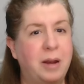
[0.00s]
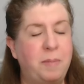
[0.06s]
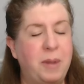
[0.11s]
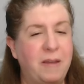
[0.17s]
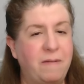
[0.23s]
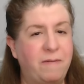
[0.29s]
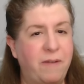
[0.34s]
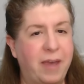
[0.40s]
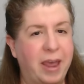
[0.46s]
to
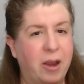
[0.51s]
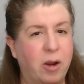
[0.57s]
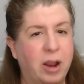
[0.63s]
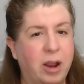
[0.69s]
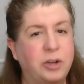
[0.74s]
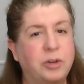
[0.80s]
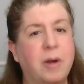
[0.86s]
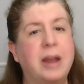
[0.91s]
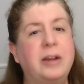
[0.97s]
be fair.
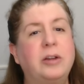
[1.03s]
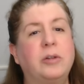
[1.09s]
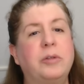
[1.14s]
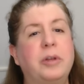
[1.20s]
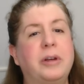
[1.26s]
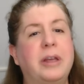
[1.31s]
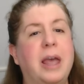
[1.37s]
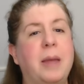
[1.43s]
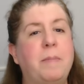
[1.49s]
I try to
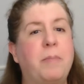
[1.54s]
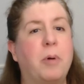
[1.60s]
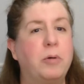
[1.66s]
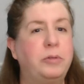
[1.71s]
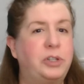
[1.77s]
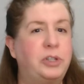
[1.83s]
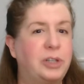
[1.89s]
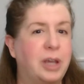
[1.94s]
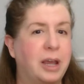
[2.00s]
look at
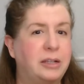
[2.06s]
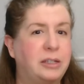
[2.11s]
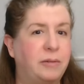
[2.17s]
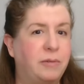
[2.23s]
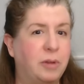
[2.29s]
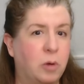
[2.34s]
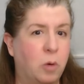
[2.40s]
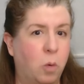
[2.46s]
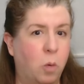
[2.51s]
both sides
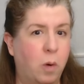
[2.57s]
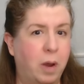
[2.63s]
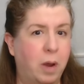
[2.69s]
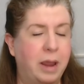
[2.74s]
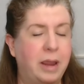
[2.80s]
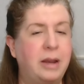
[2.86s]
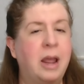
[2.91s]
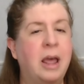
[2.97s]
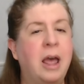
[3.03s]
of the
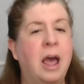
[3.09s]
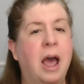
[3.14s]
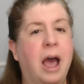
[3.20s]
coin.